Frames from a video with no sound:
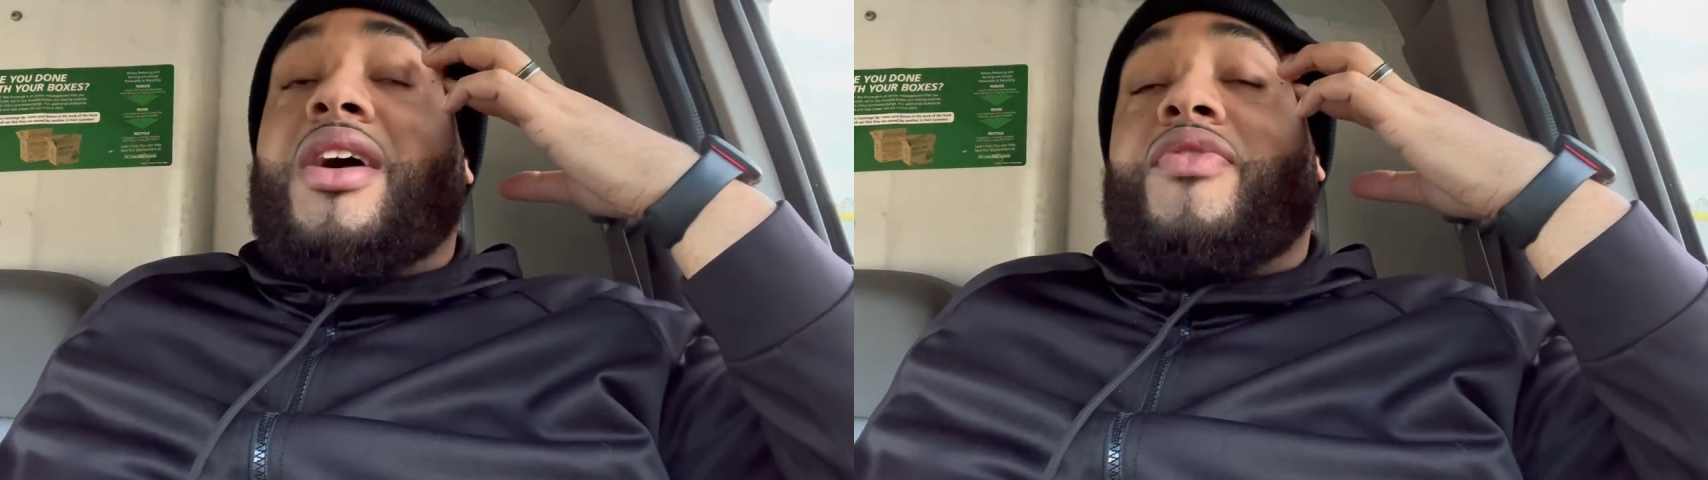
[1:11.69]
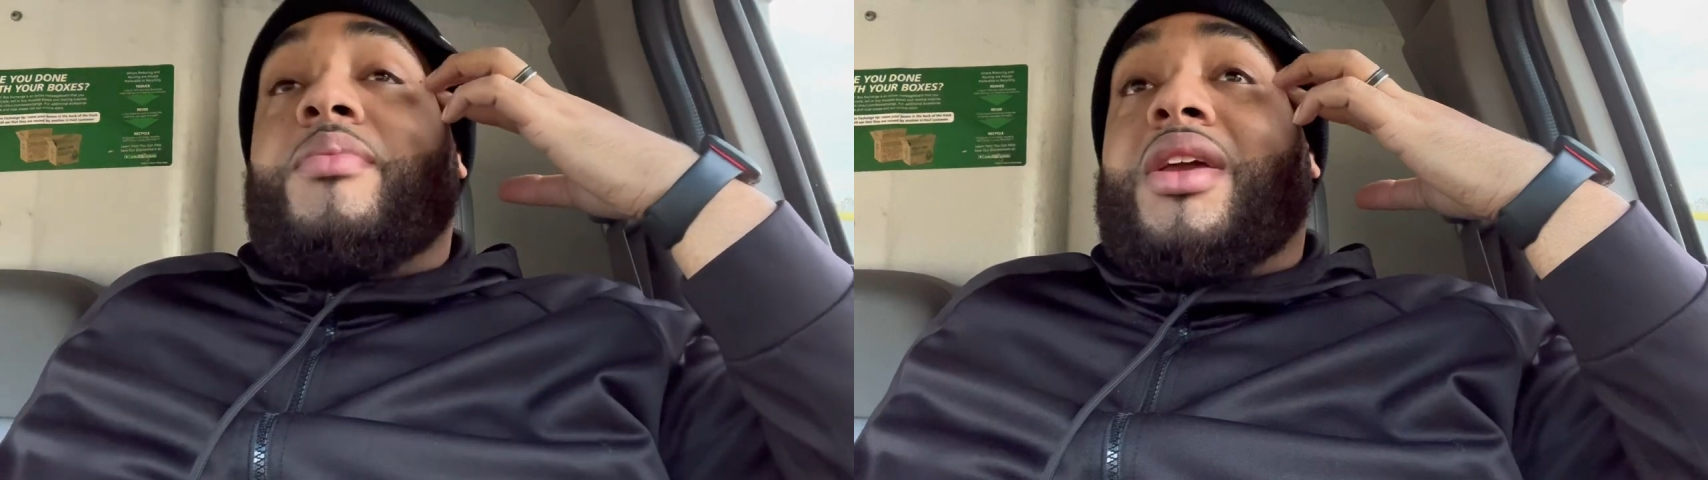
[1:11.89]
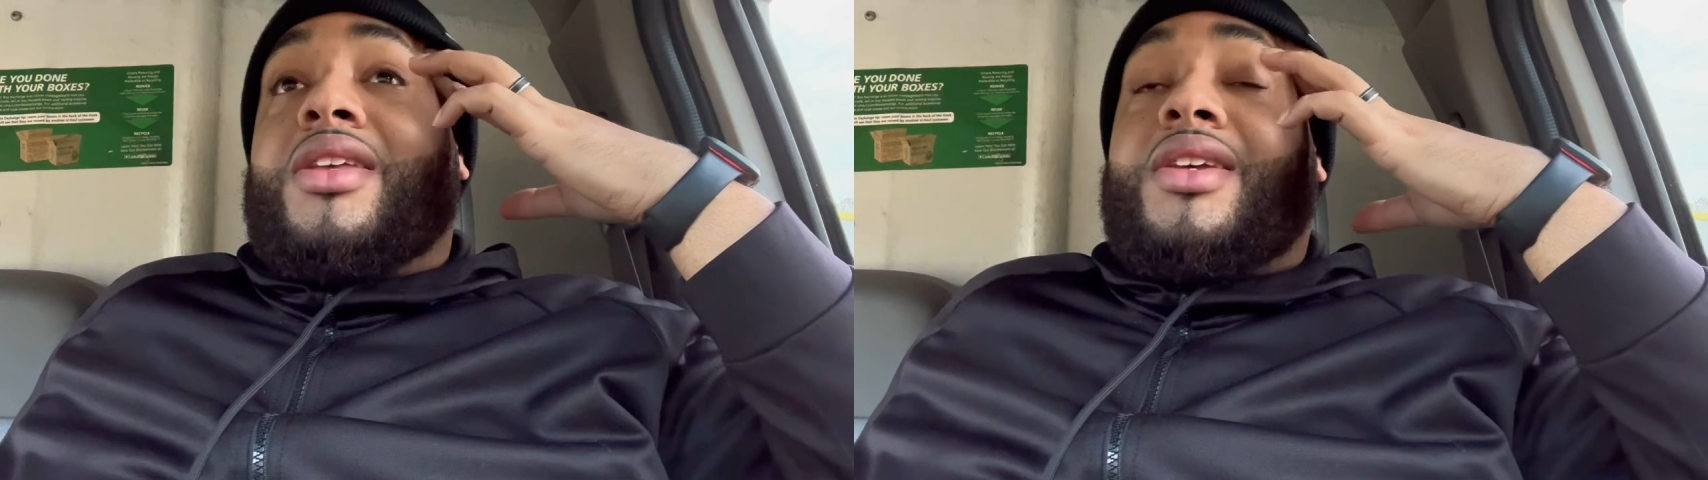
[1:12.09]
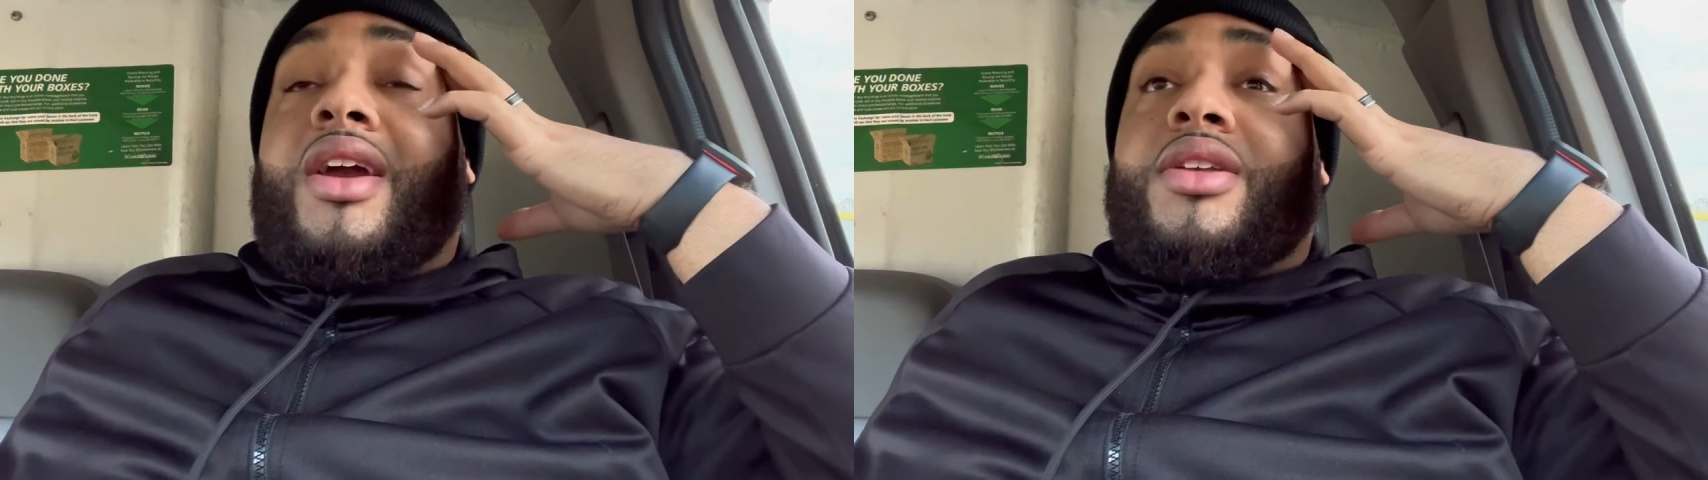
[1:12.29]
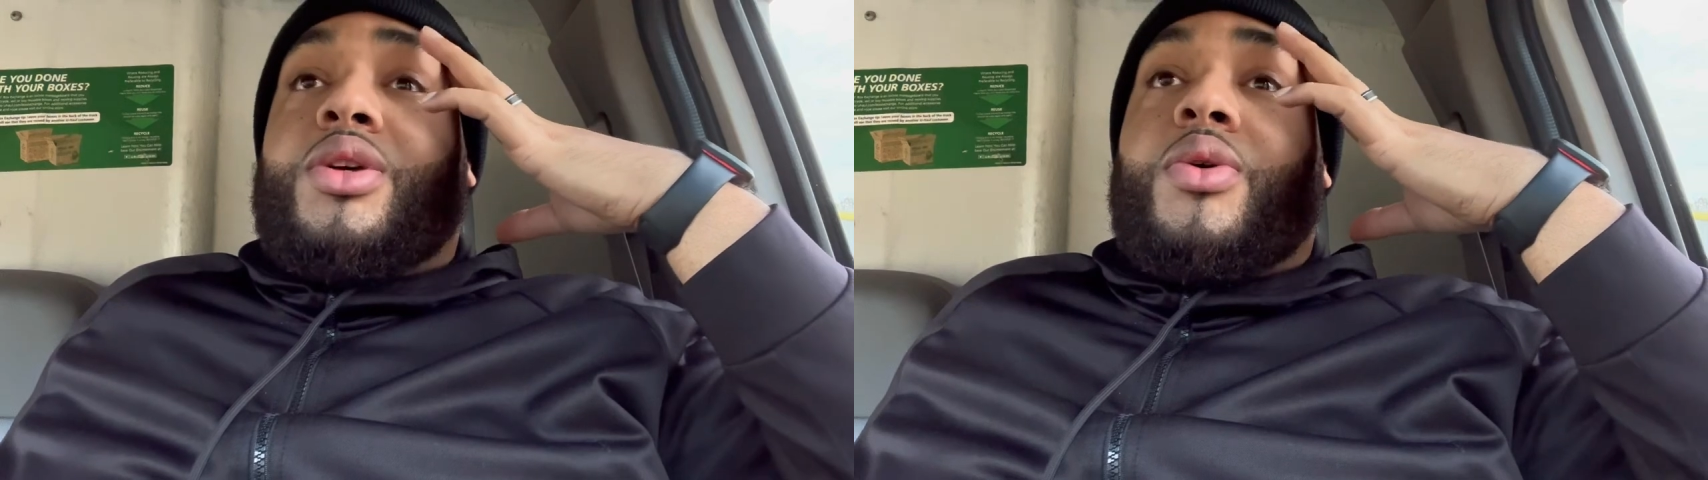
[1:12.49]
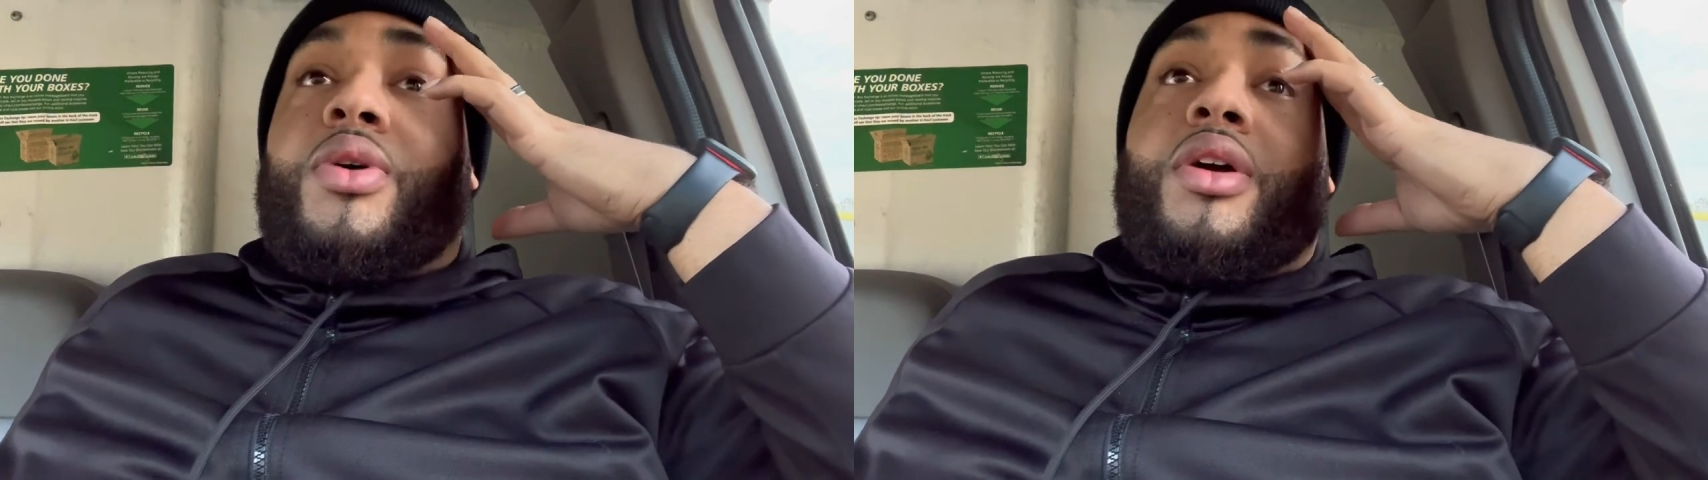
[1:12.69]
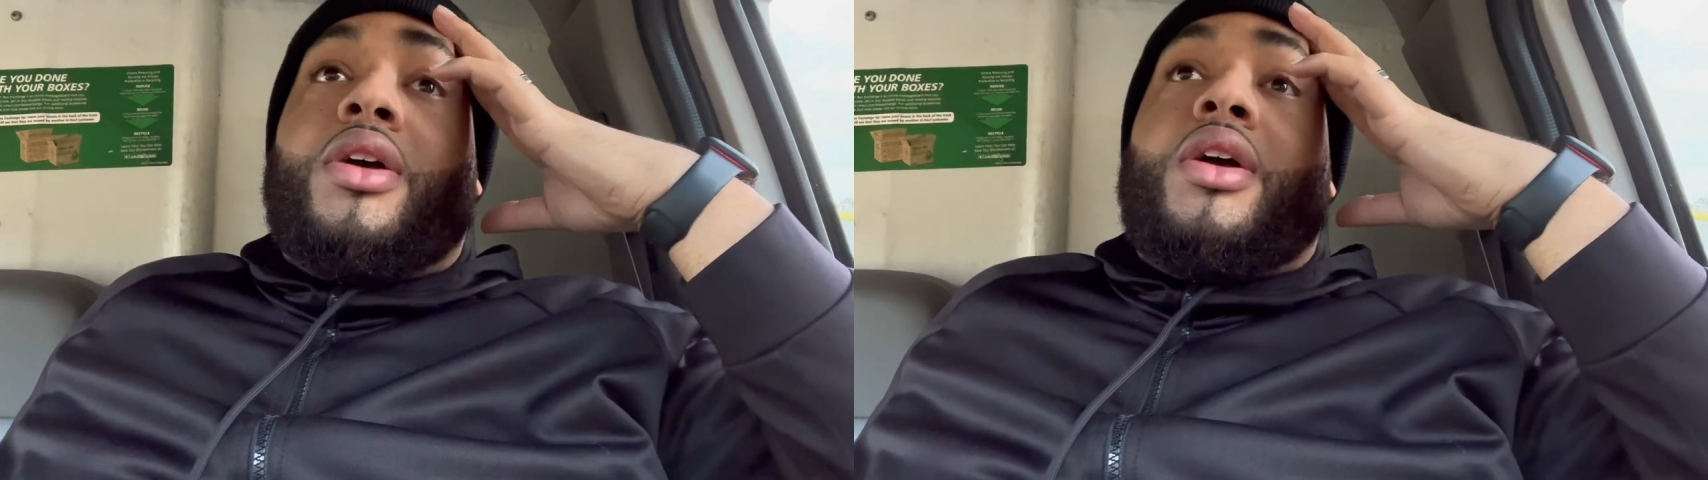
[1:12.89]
unfamiliar territory.